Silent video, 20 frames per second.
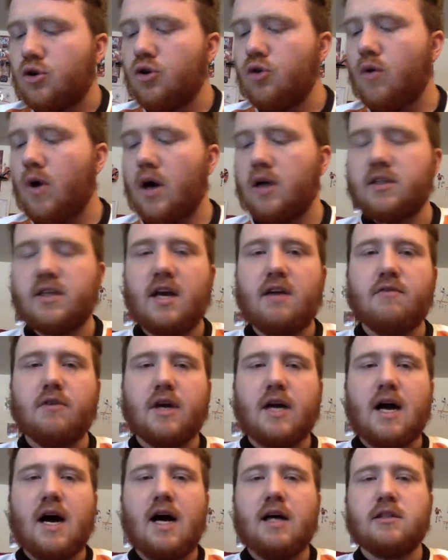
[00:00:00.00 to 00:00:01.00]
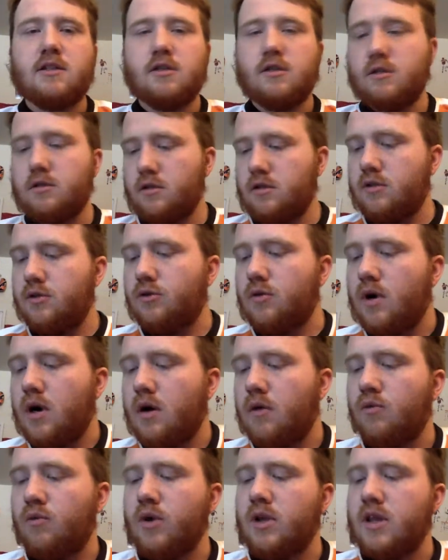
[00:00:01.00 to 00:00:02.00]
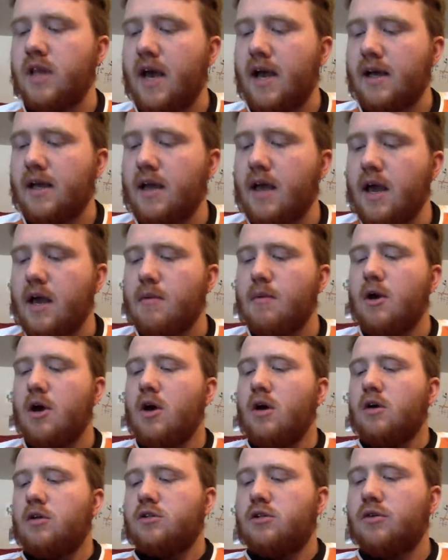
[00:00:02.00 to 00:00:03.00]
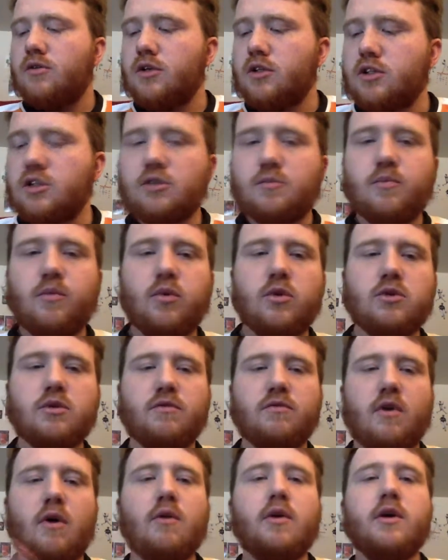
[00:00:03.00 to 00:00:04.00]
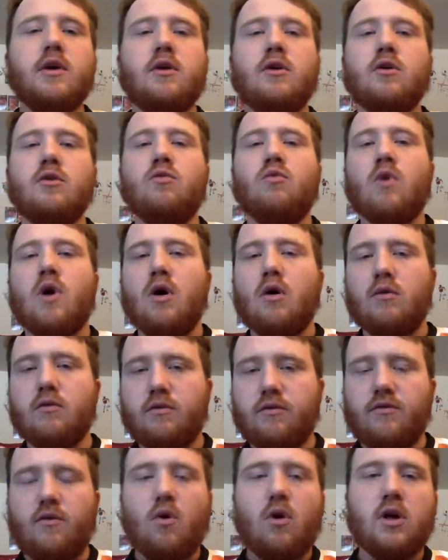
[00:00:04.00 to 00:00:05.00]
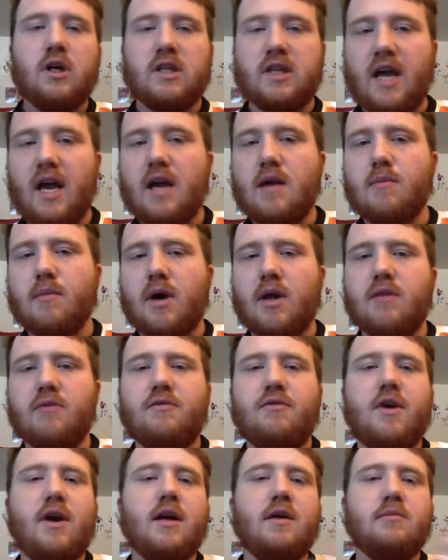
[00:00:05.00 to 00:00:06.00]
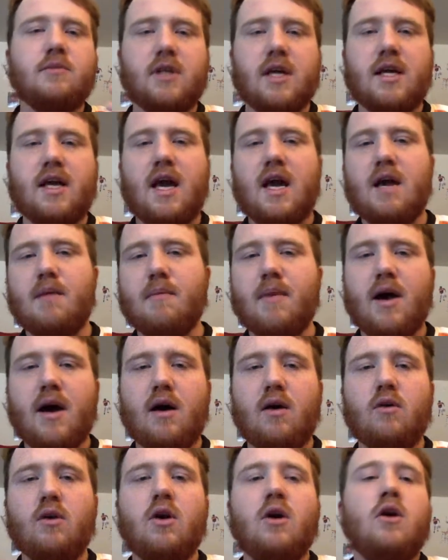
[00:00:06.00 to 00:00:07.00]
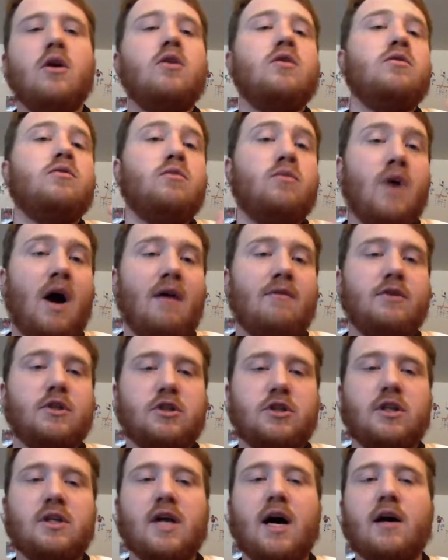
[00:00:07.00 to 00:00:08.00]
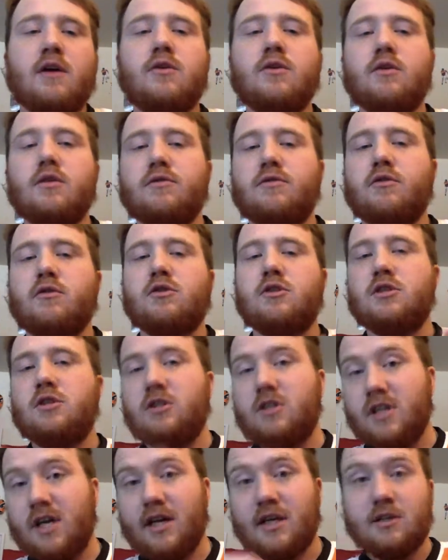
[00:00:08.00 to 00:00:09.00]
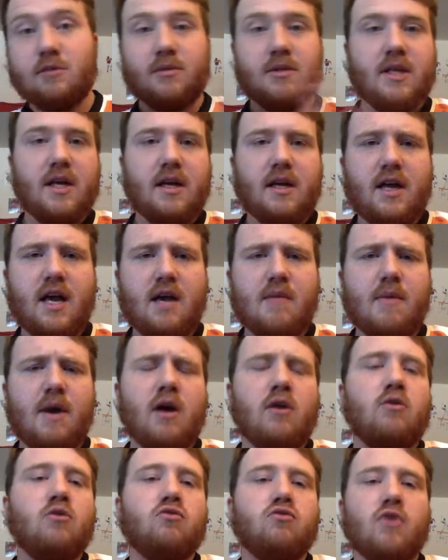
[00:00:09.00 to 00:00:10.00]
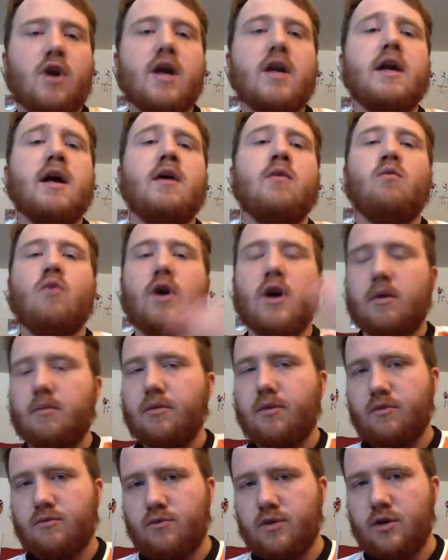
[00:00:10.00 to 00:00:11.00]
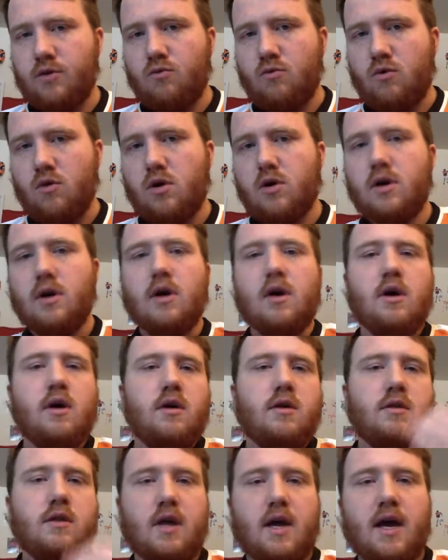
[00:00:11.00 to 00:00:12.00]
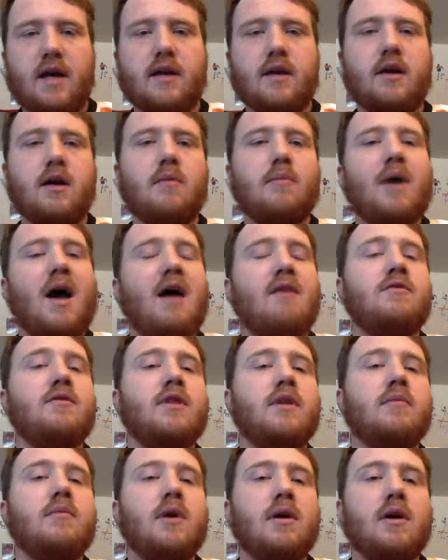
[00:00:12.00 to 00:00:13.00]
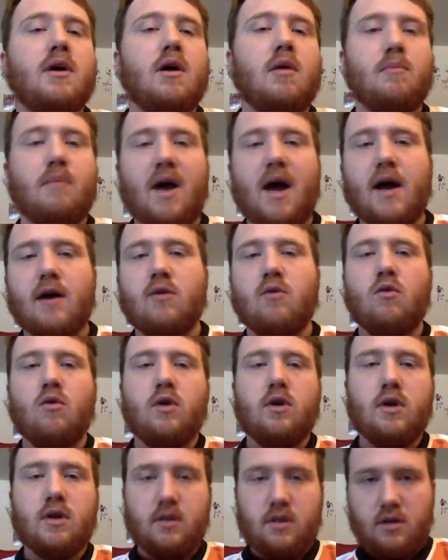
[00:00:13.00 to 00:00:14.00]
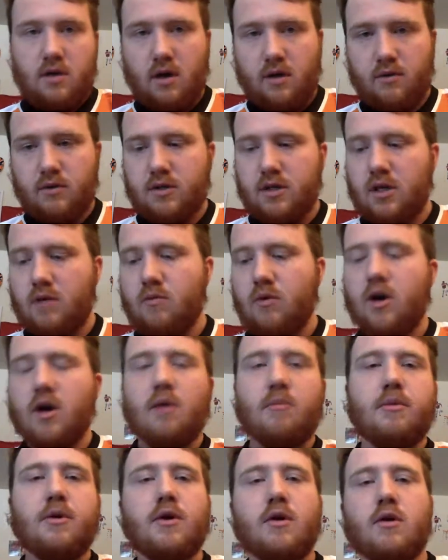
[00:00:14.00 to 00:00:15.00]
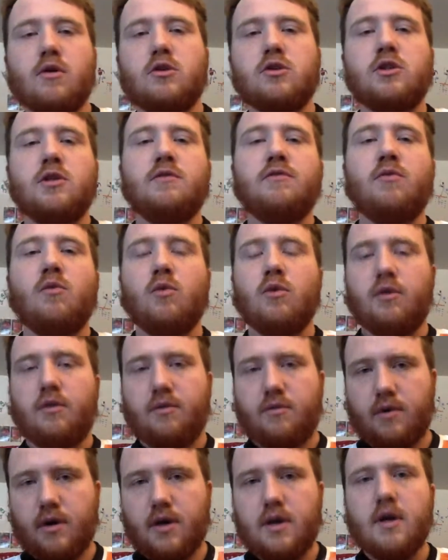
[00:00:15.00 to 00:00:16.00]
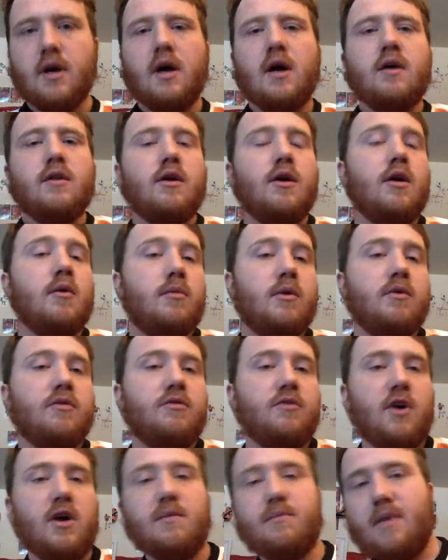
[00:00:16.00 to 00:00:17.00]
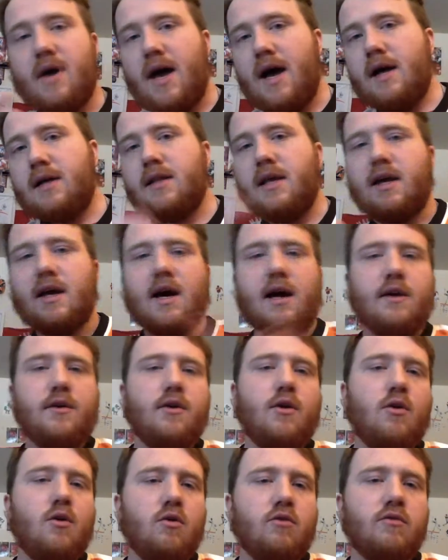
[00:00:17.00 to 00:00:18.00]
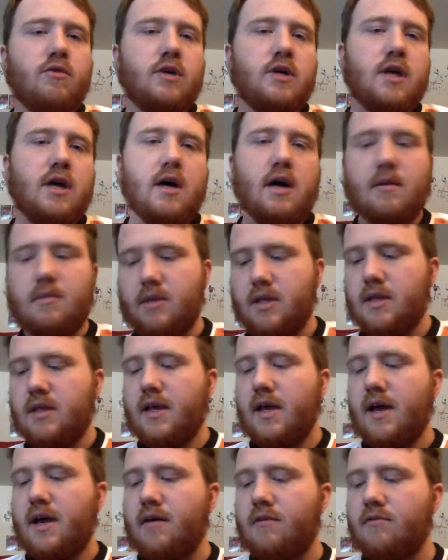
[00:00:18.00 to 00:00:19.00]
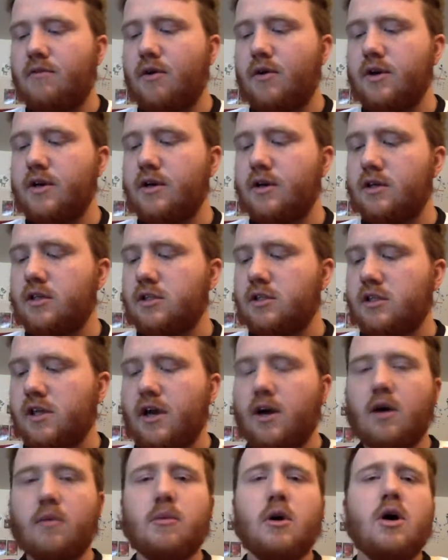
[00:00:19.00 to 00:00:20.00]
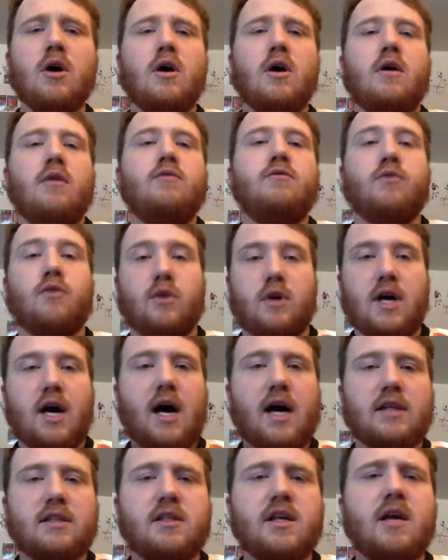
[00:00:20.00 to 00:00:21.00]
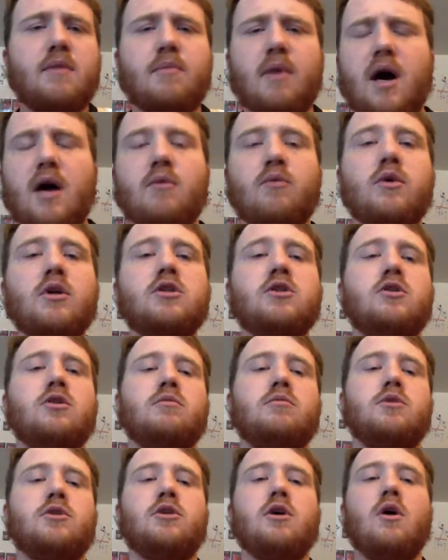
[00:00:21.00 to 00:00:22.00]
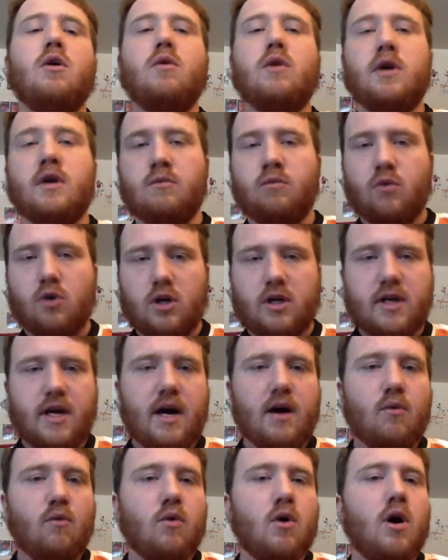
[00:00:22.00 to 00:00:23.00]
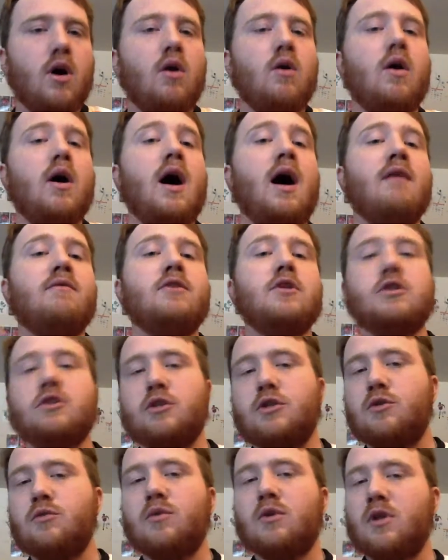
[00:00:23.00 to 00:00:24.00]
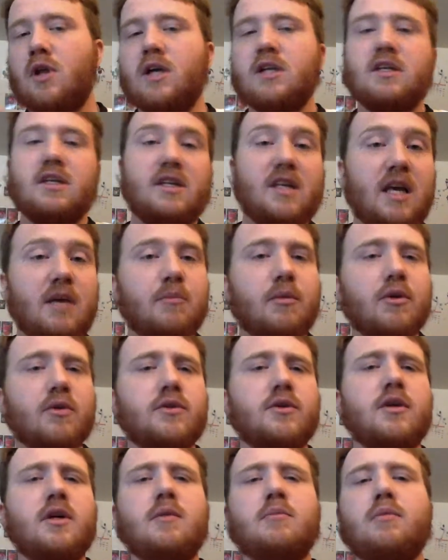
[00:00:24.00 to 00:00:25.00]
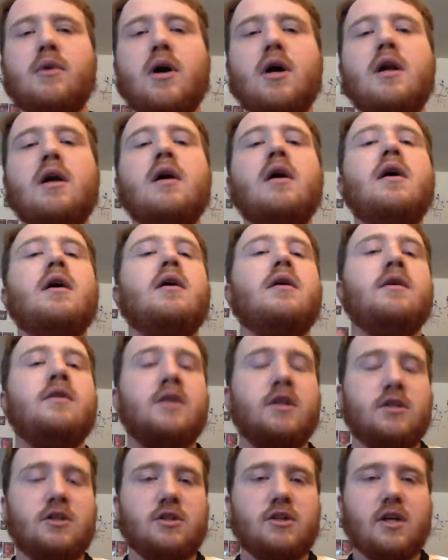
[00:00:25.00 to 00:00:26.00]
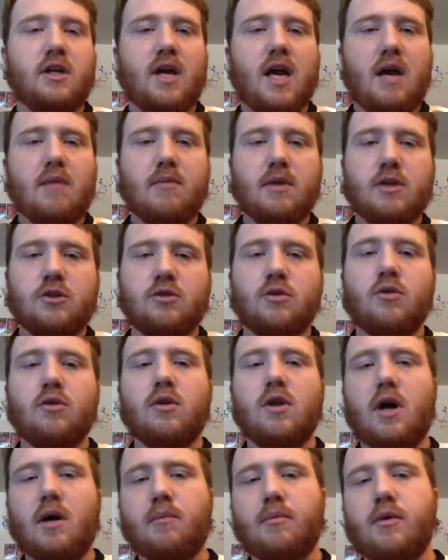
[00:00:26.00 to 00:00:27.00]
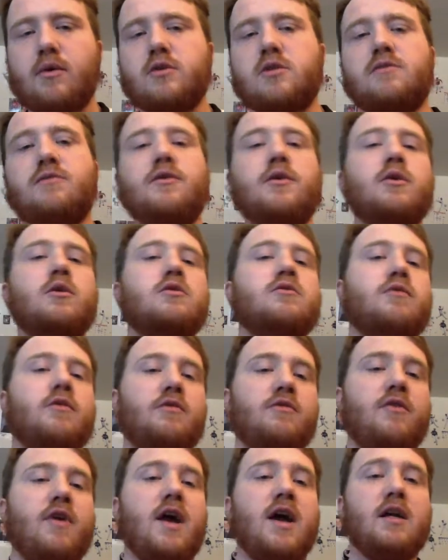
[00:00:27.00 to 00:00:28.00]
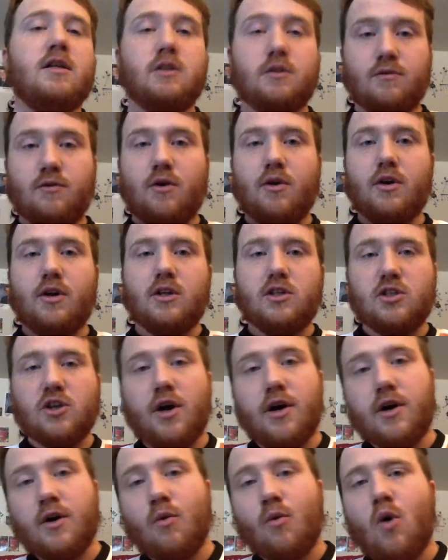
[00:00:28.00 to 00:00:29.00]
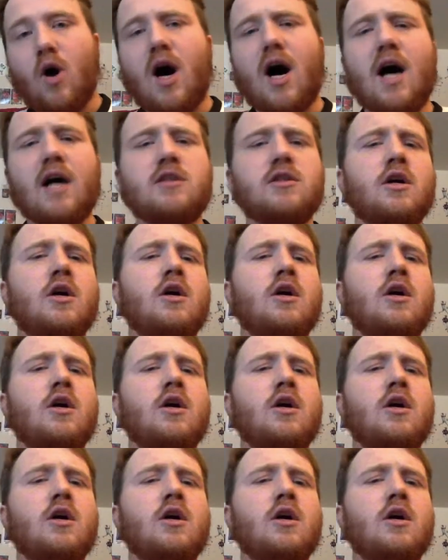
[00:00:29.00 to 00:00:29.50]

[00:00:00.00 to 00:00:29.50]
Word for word: to uh, David Kasa to uh, win that game. So this is, was a very good, well-fought game by the Phantoms. They came out obviously not good in the first sixteen seconds, but then came out great and went up three one. They ended up having them come back on. The other team went up in Hershey four to three. They were able to fight back. They got into overtime, and then they had a very nice setup for Kase by Wisdom. So it worked out well. Obviously, you would like to keep a lead, but this is a game that showed a lot of perseverance for fans. It's very exciting to watch